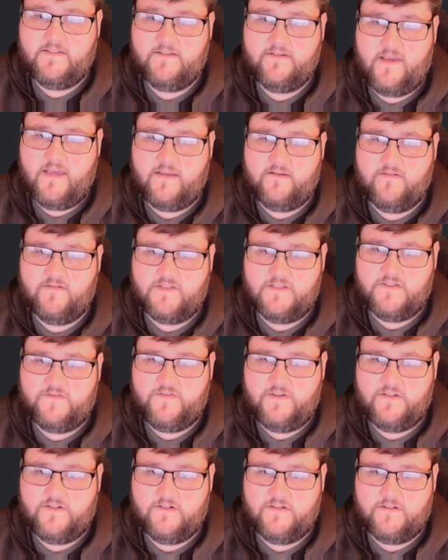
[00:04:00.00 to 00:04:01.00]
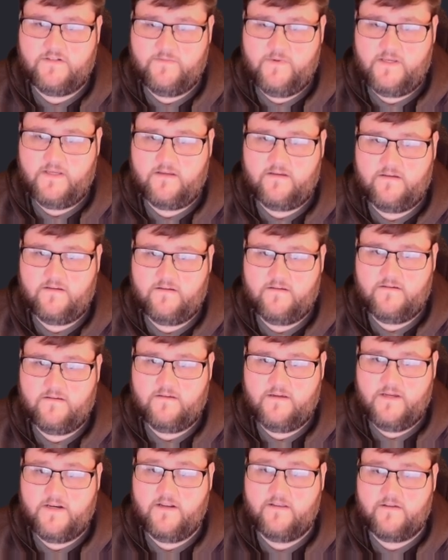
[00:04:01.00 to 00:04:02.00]
can't use this feature to make
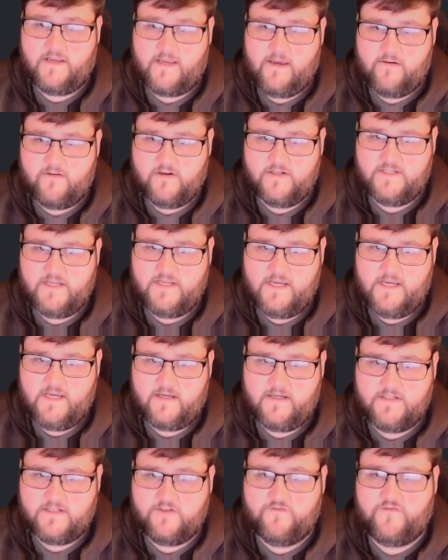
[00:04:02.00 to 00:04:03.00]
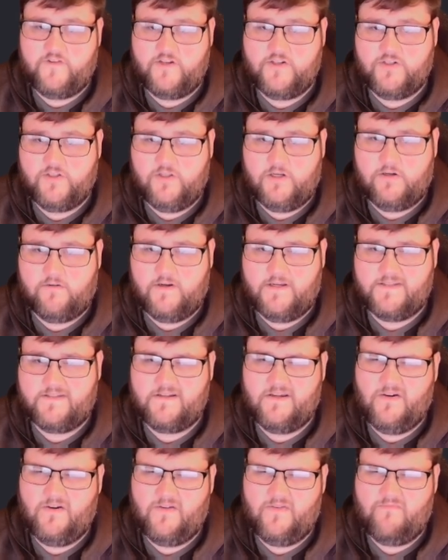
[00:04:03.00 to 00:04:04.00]
another counterattack until you finish a long
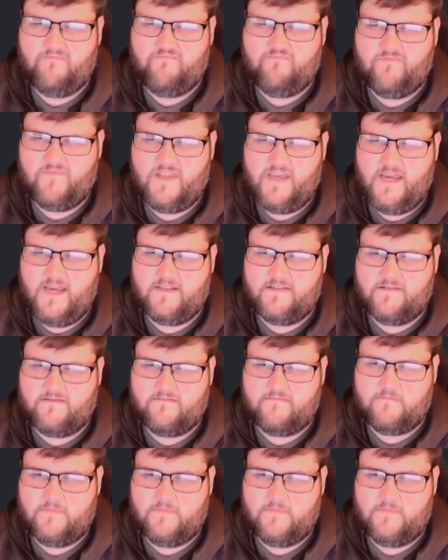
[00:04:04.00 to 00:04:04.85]
rest. That's